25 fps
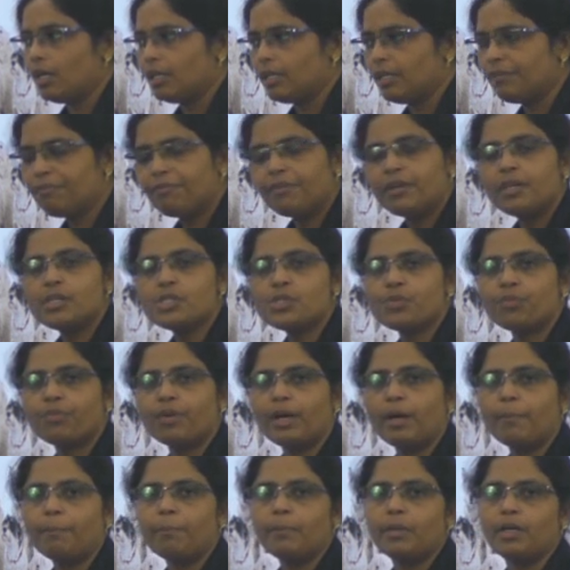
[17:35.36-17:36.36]
differs
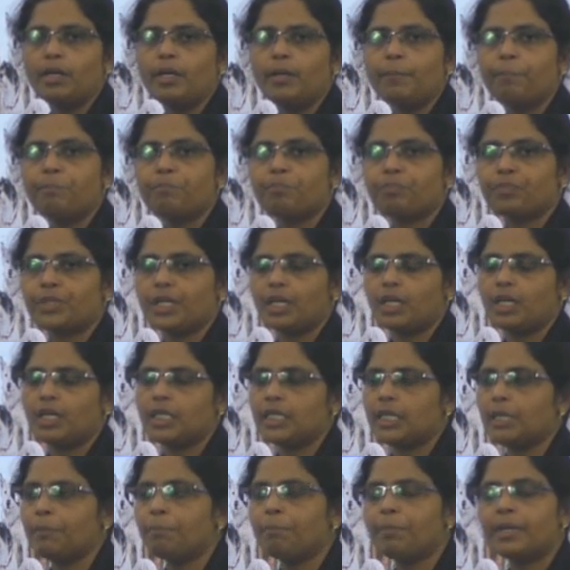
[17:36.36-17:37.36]
from
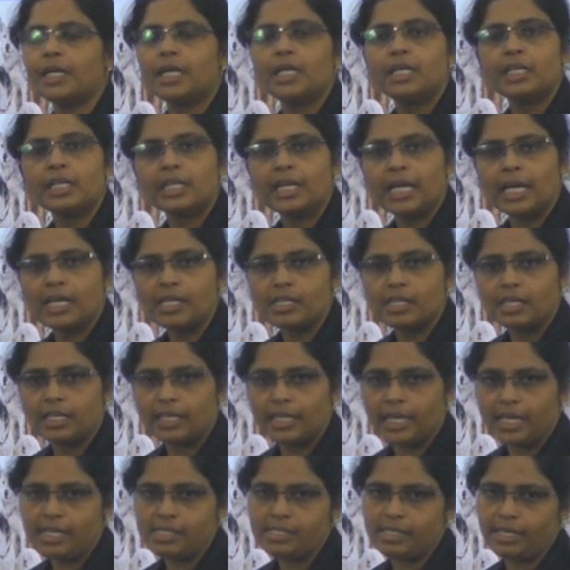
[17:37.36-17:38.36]
temperate
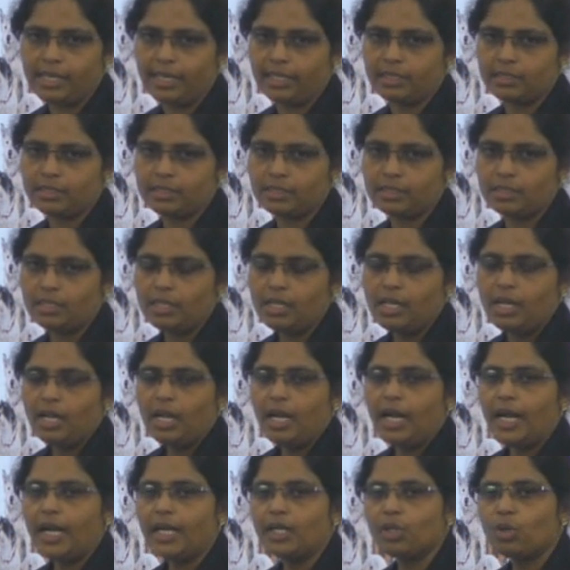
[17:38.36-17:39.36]
grasslands,
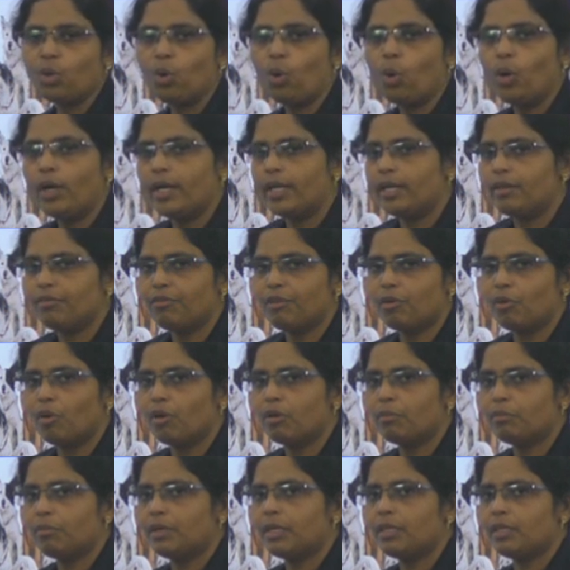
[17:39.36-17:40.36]
and cold
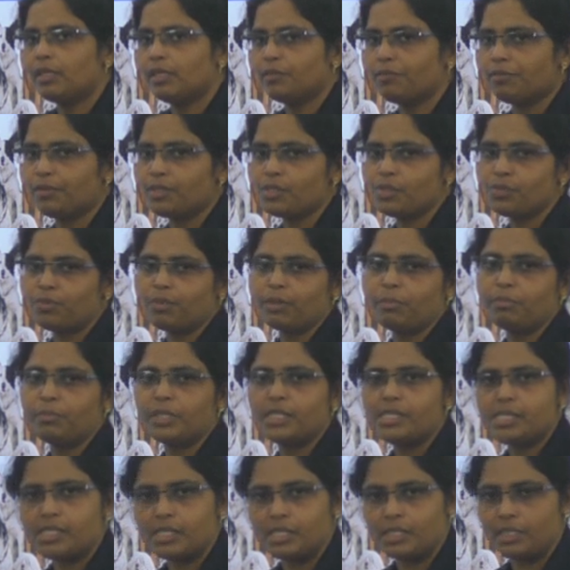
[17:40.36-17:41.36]
environment differs from
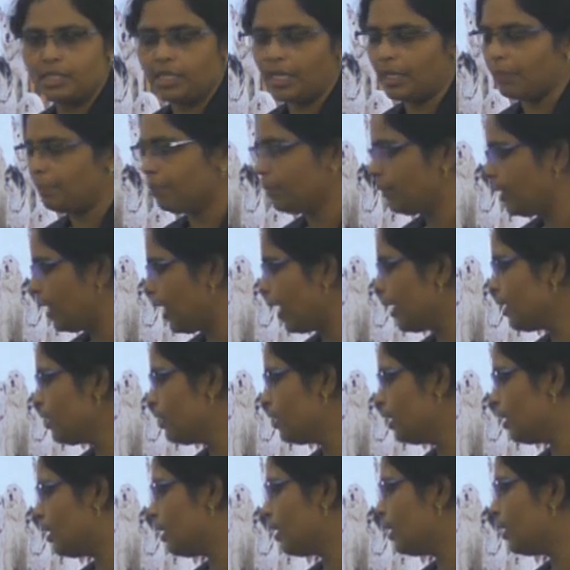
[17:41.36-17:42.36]
desert type. Like
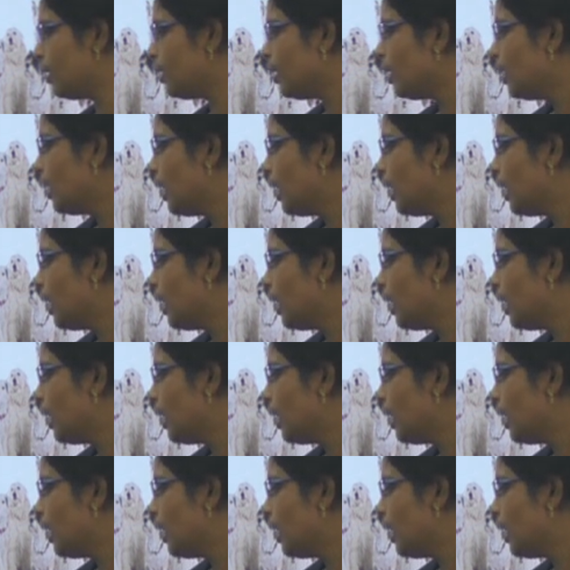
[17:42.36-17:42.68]
that,